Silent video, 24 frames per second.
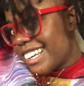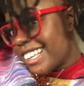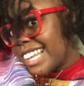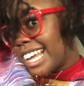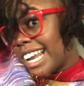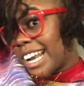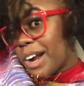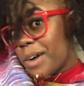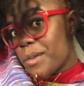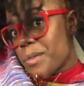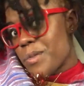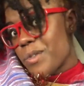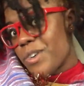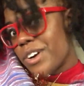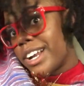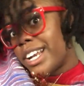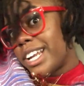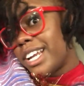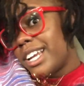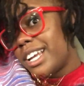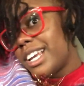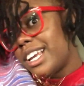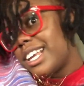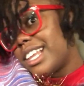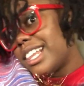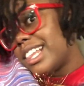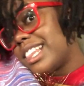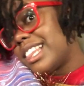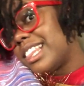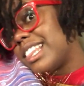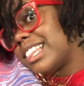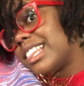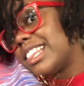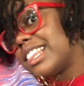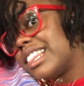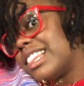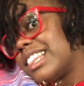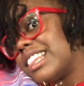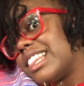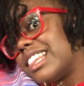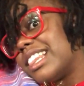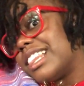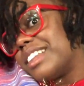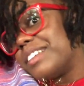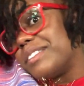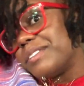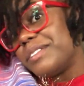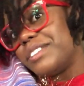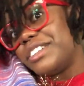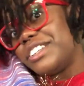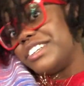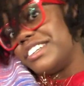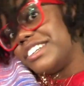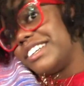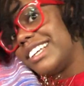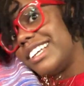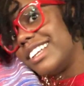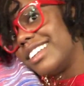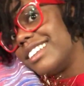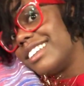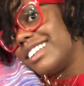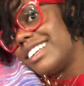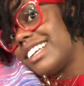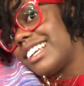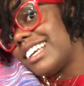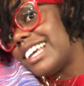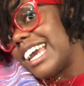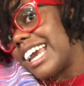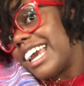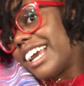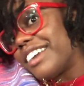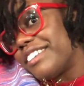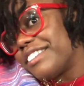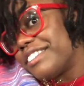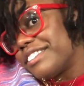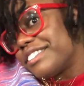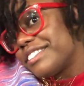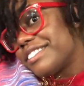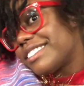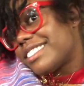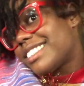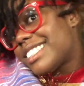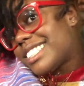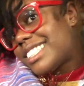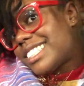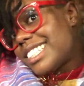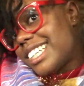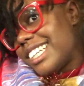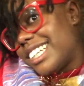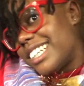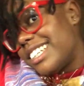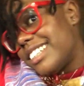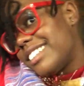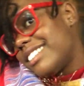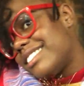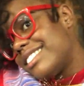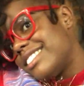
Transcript: that I wanted. You can't see it